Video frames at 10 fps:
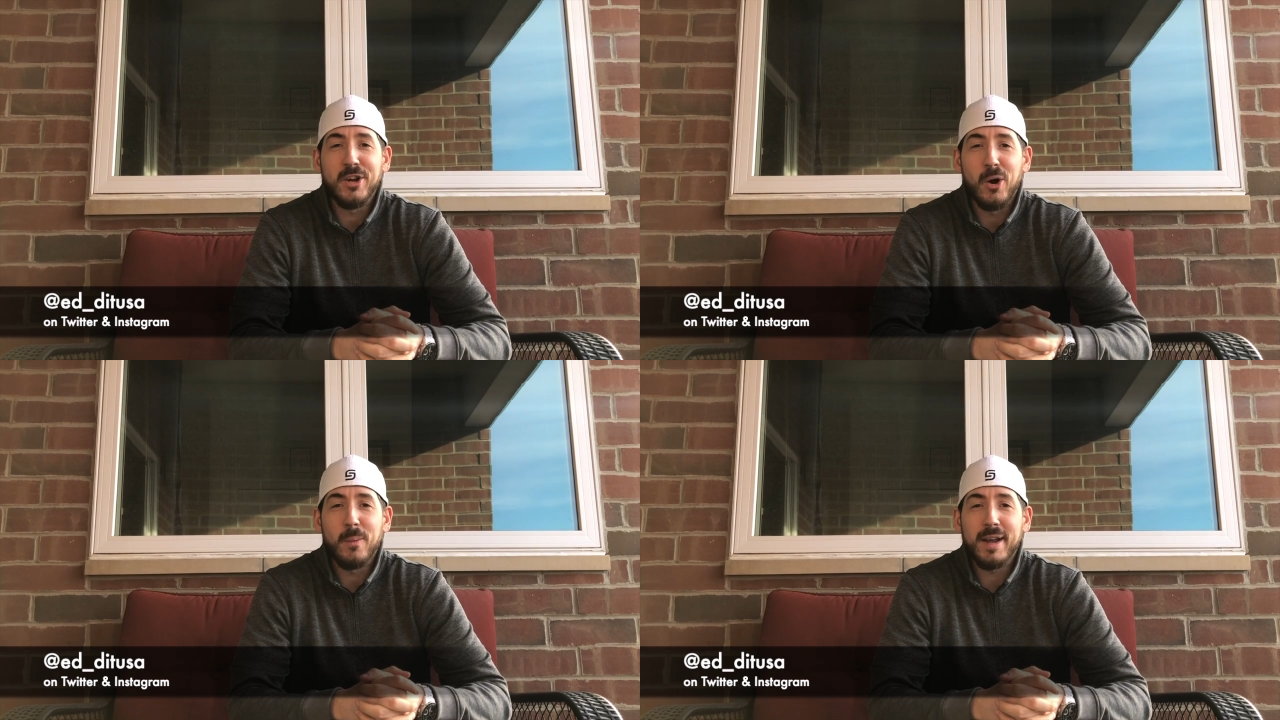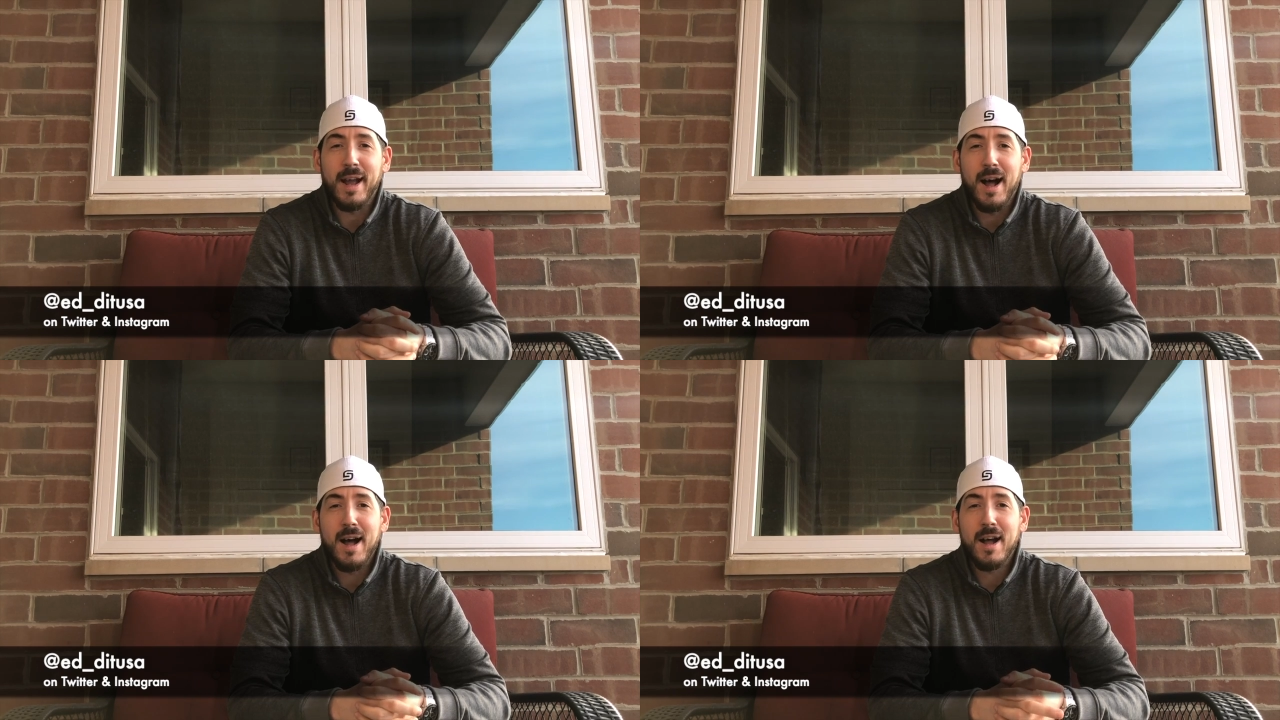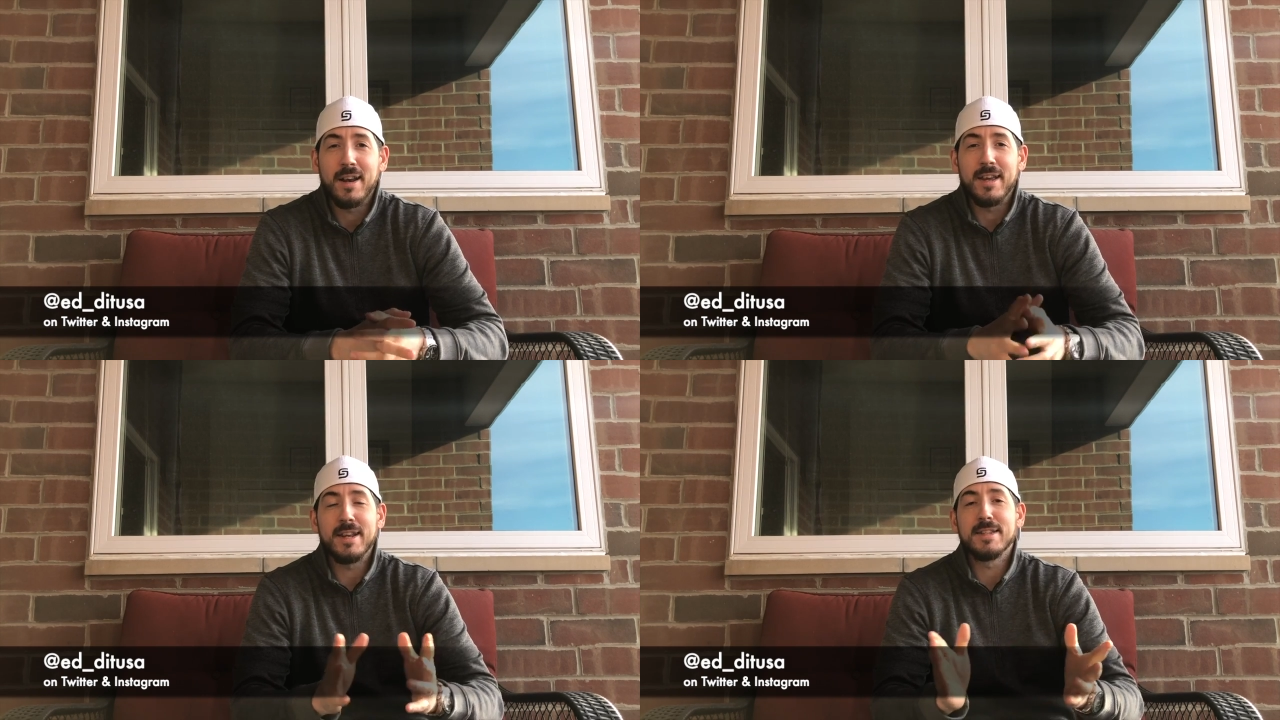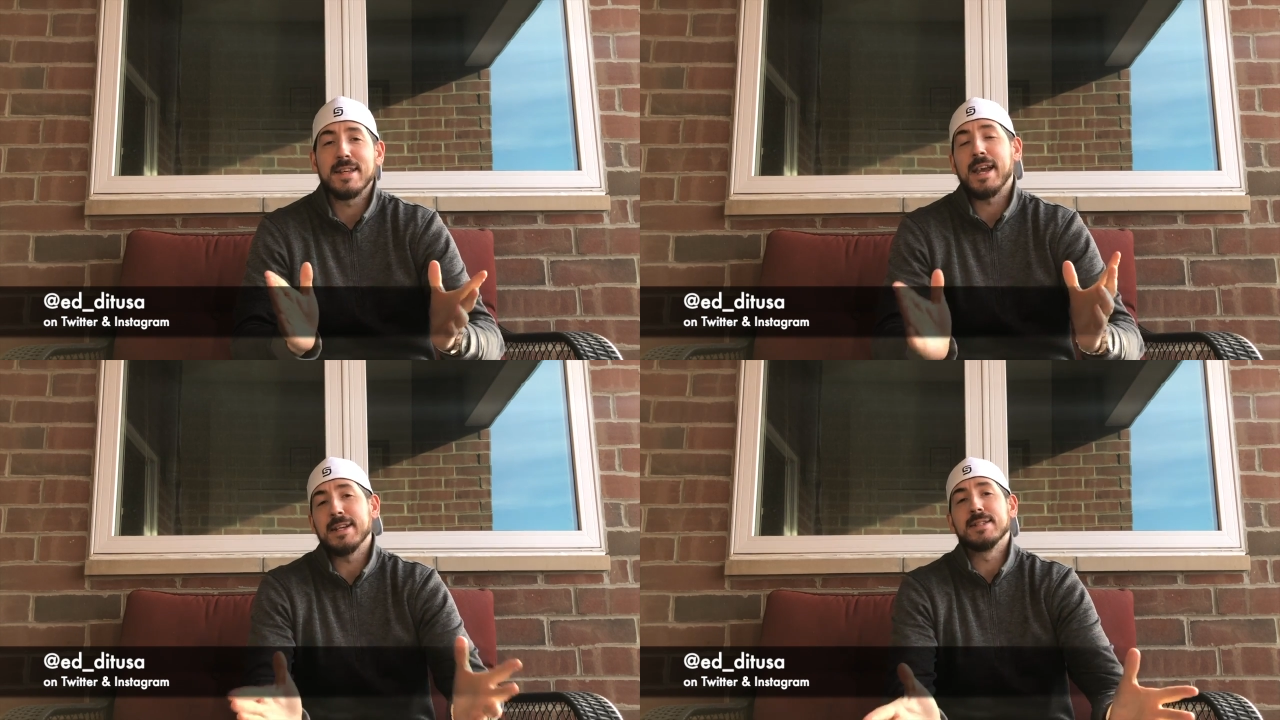going on? It
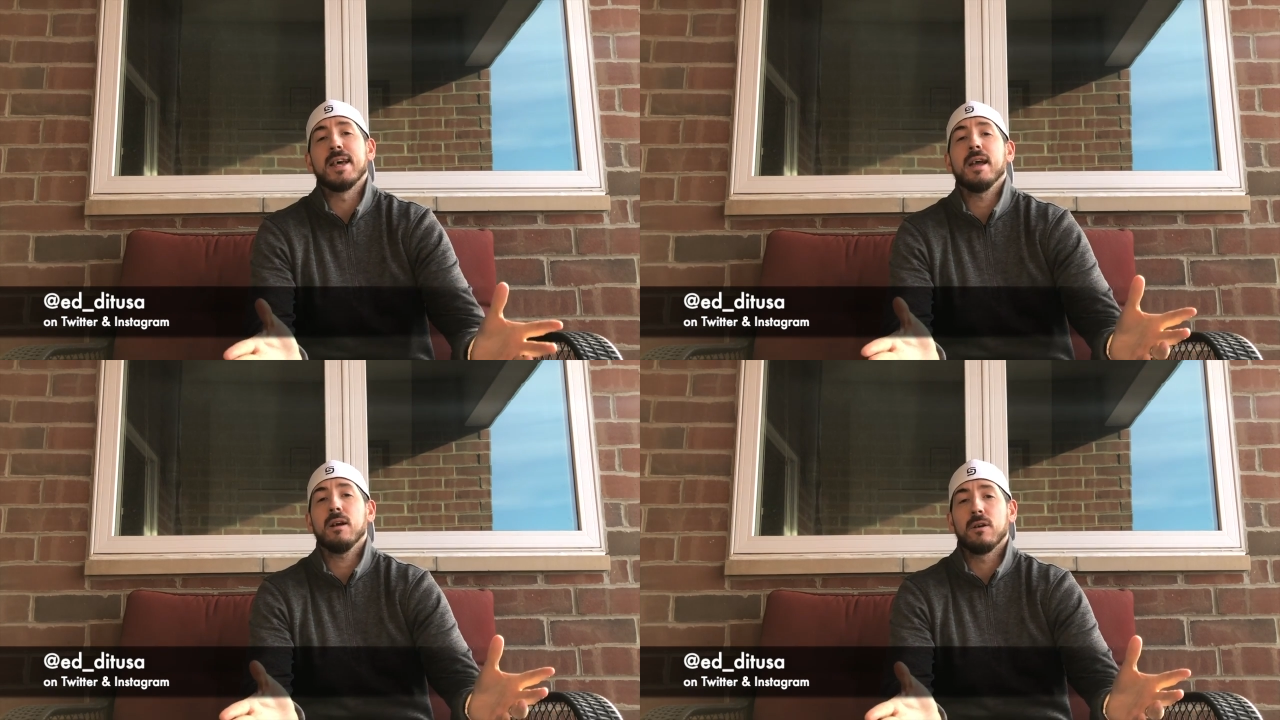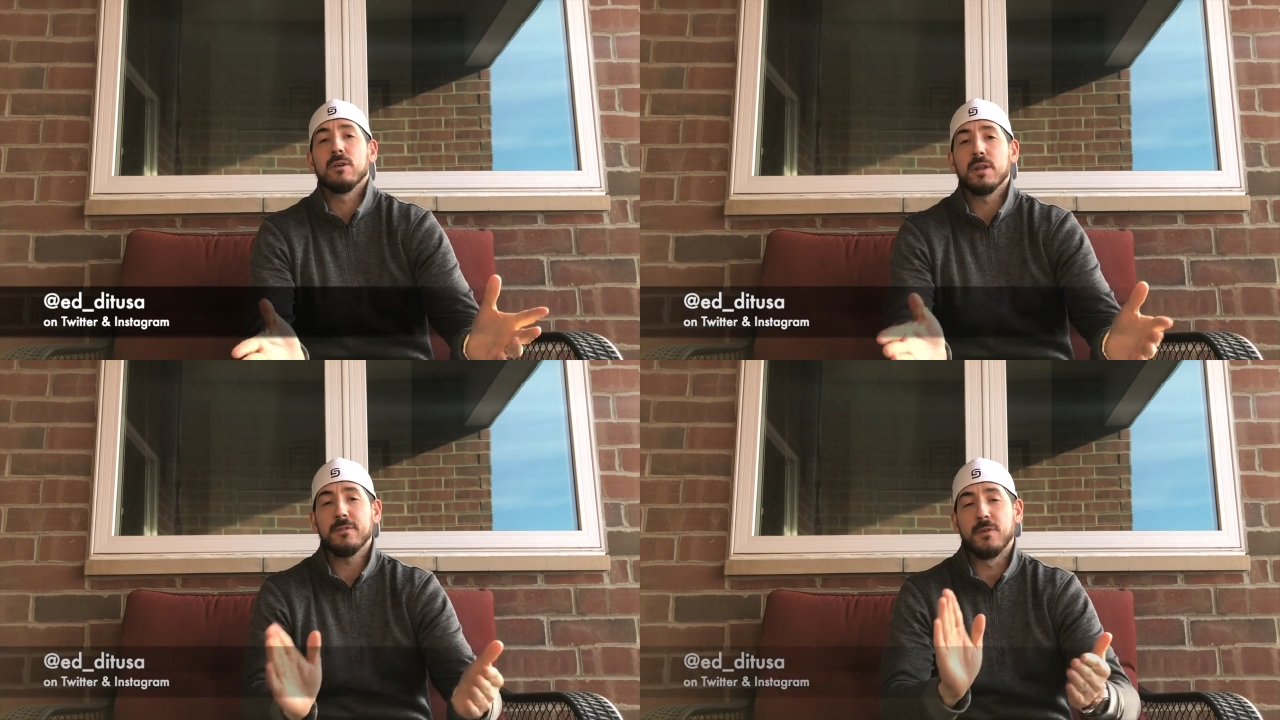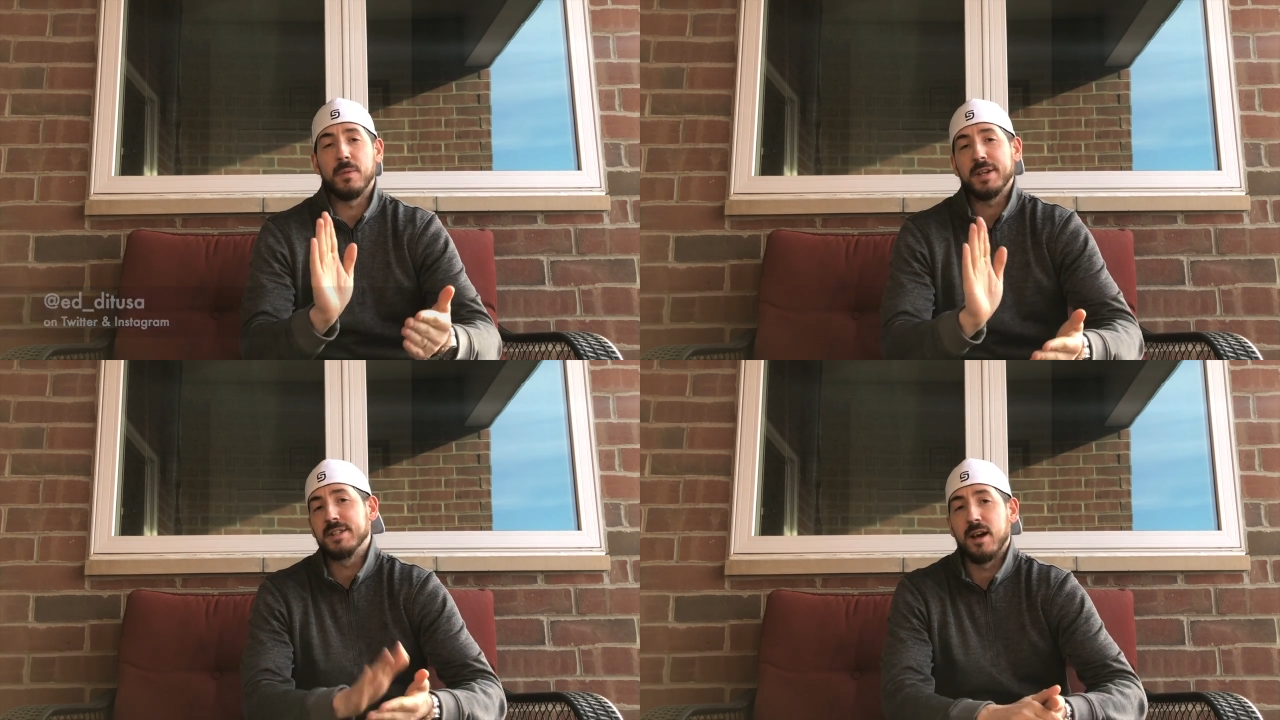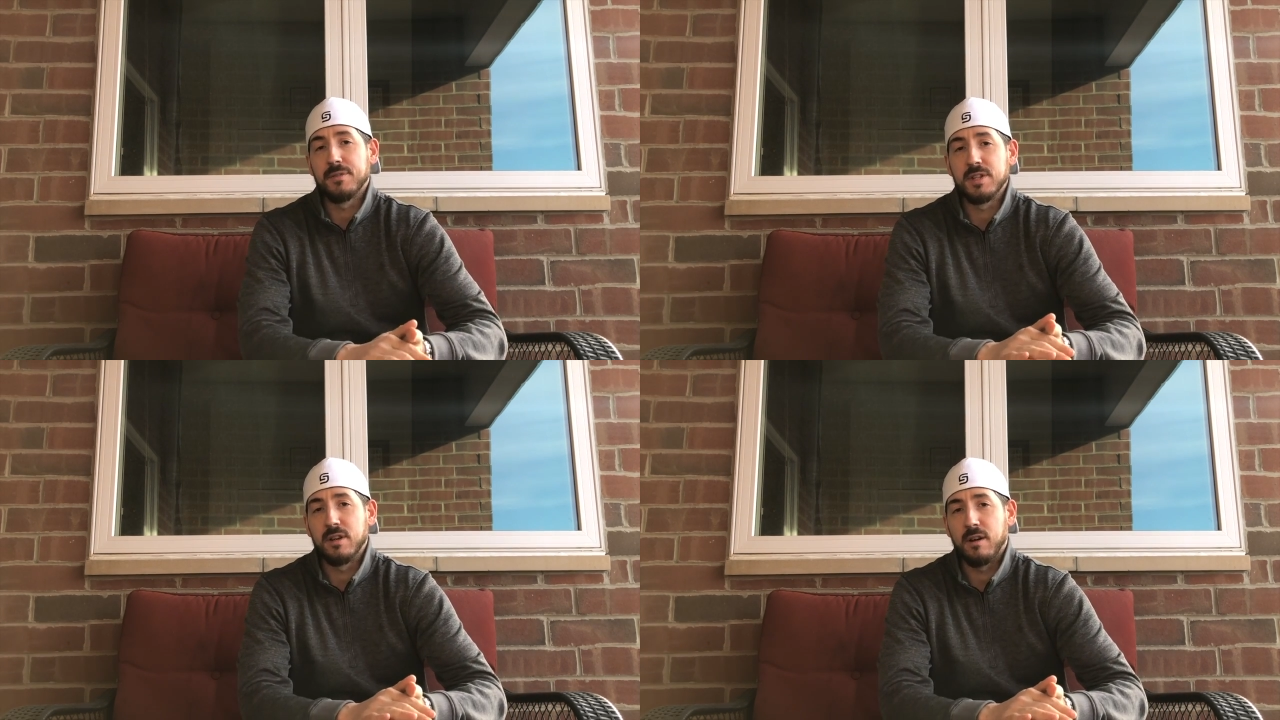is a day early for the
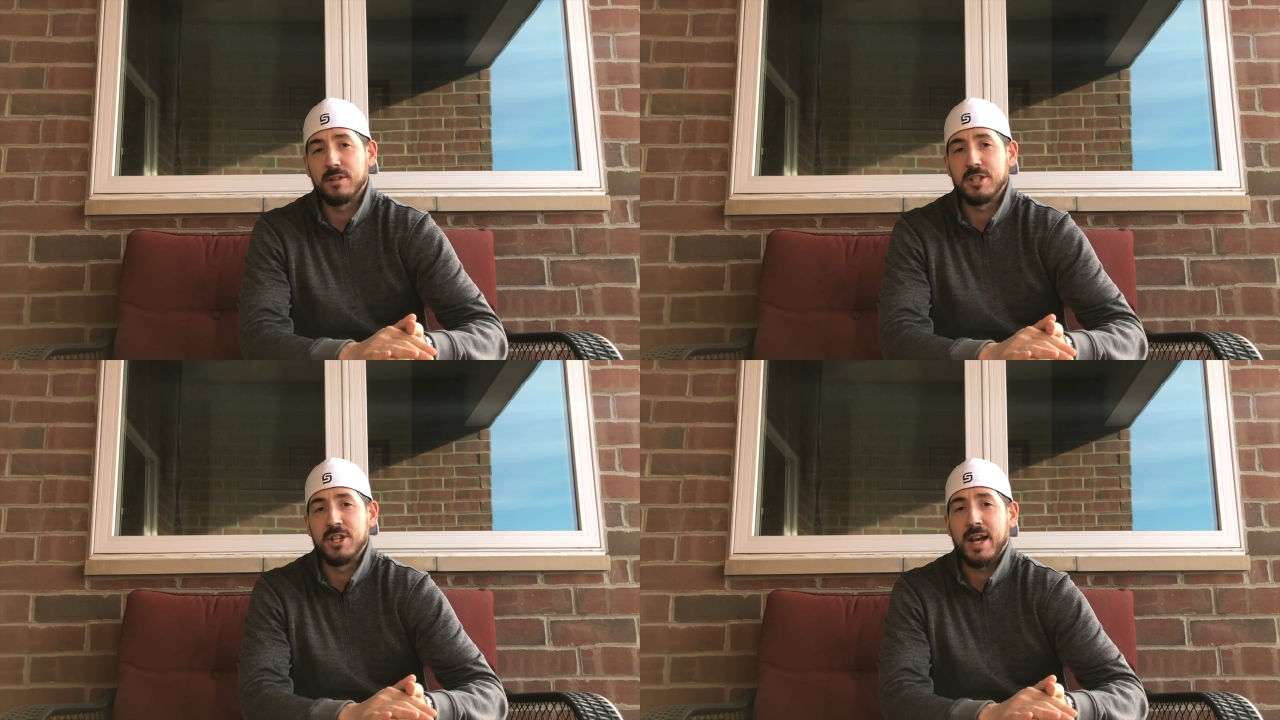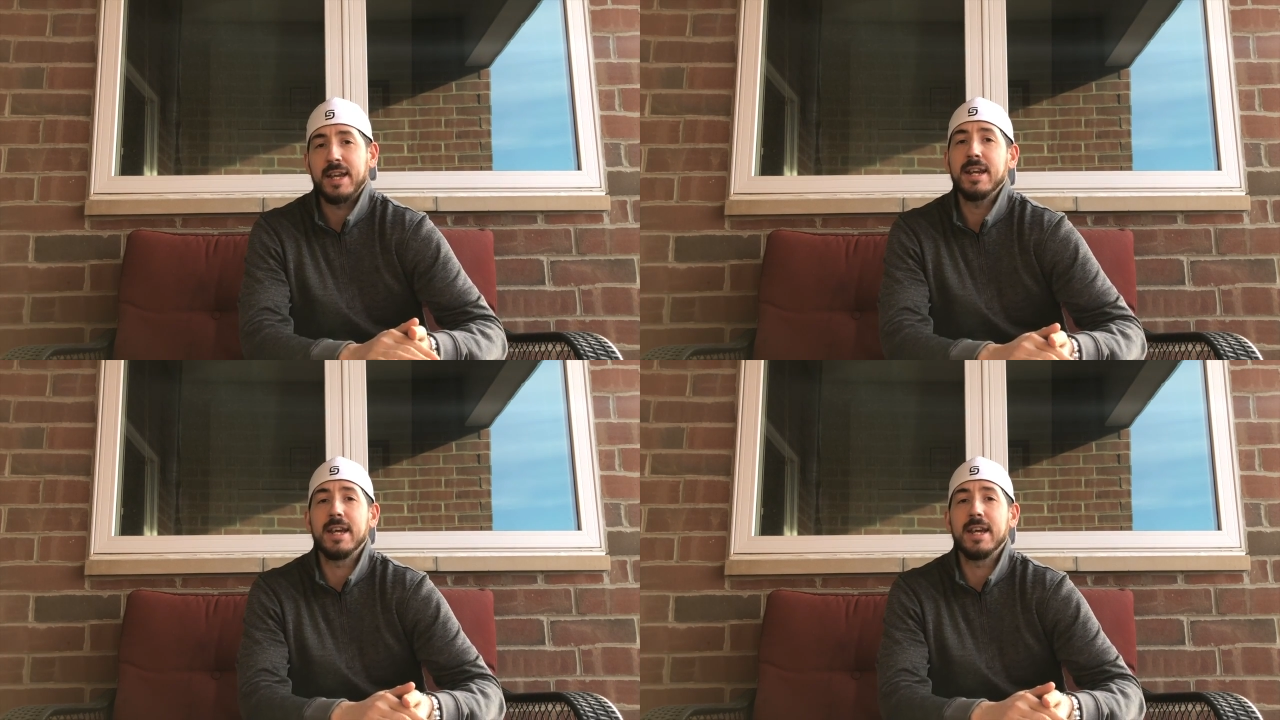Duffs Darts check-in.